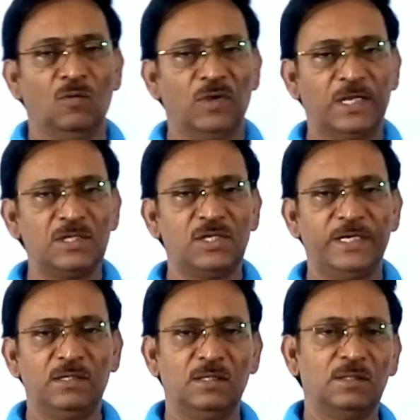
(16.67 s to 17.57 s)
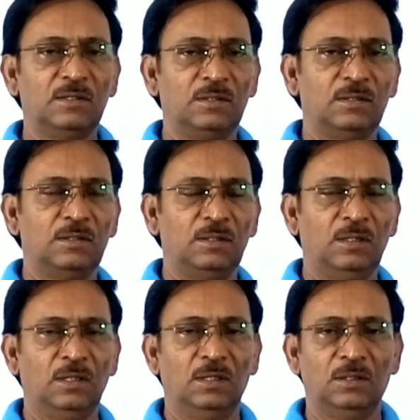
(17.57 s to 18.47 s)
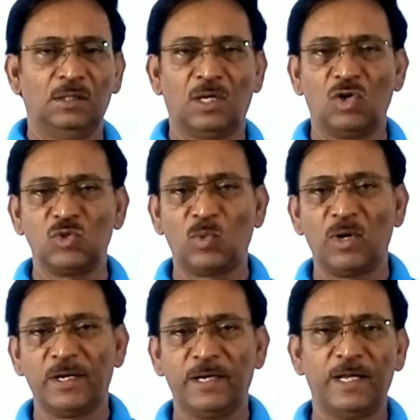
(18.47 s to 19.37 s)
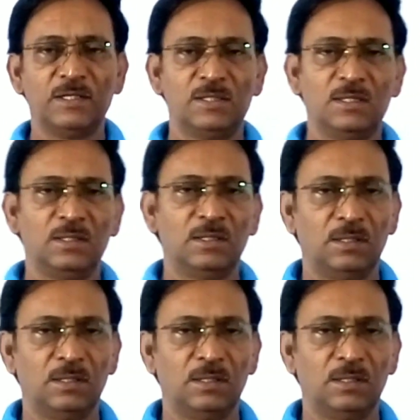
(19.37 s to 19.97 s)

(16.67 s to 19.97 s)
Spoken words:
We can state the cross product as